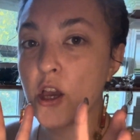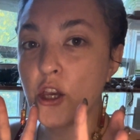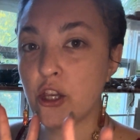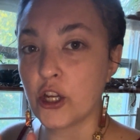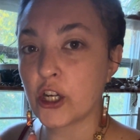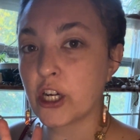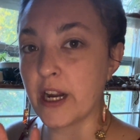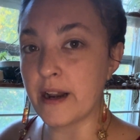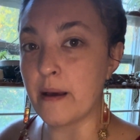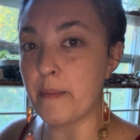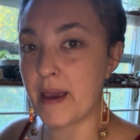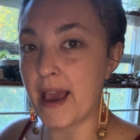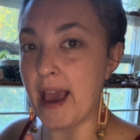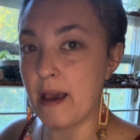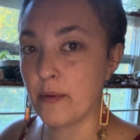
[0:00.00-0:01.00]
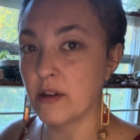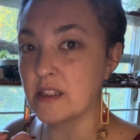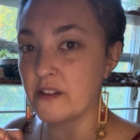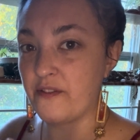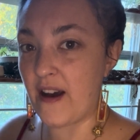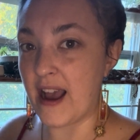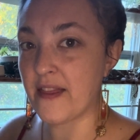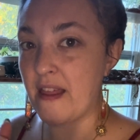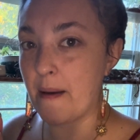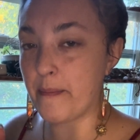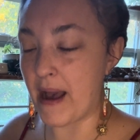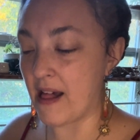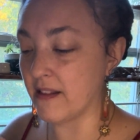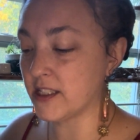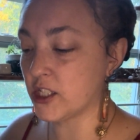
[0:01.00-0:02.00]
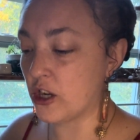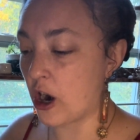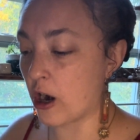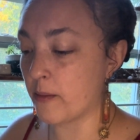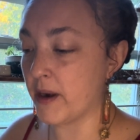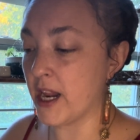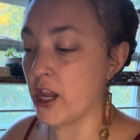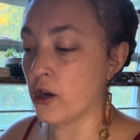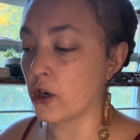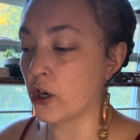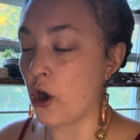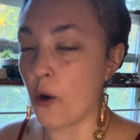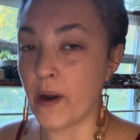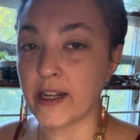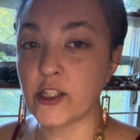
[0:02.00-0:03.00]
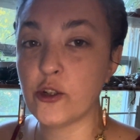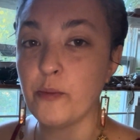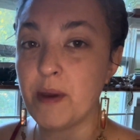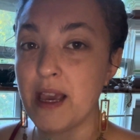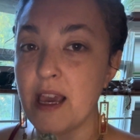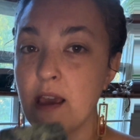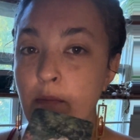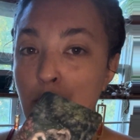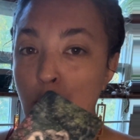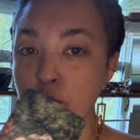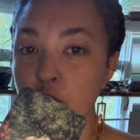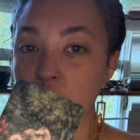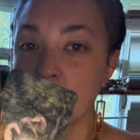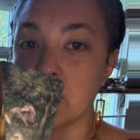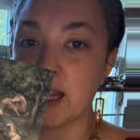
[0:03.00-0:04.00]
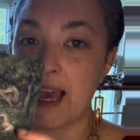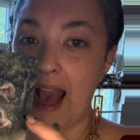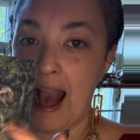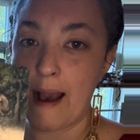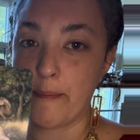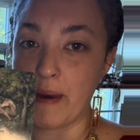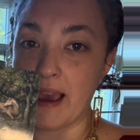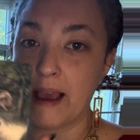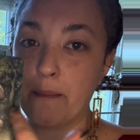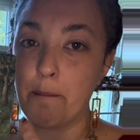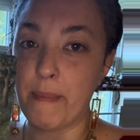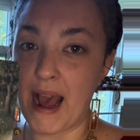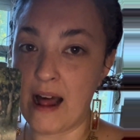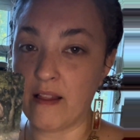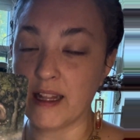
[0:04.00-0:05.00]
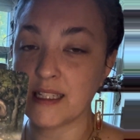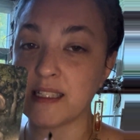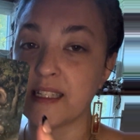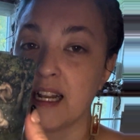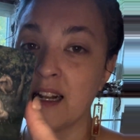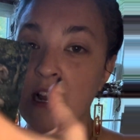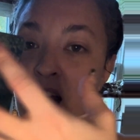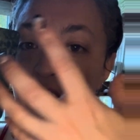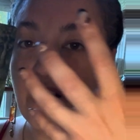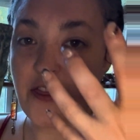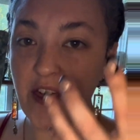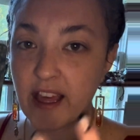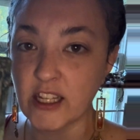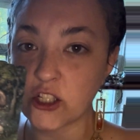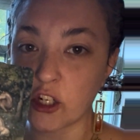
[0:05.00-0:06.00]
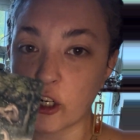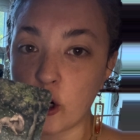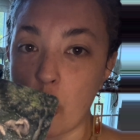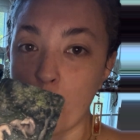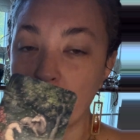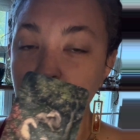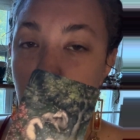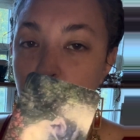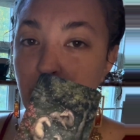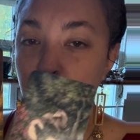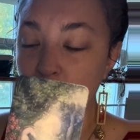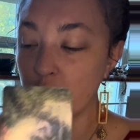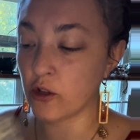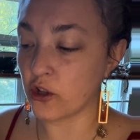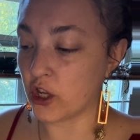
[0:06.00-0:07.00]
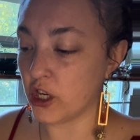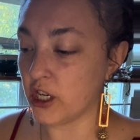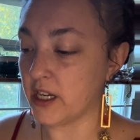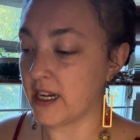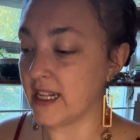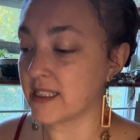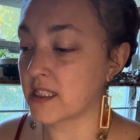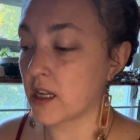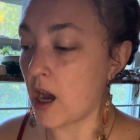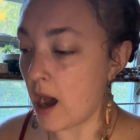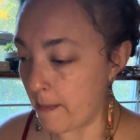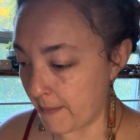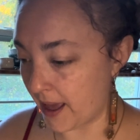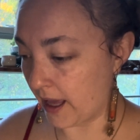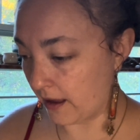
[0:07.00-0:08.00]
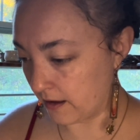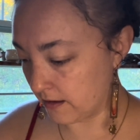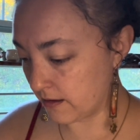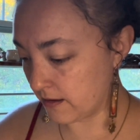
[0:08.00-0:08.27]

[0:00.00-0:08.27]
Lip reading: you're going to be able to find that balance and harmony. You're going to be emotionally happy and balanced, and things are going to feel good. It's coming.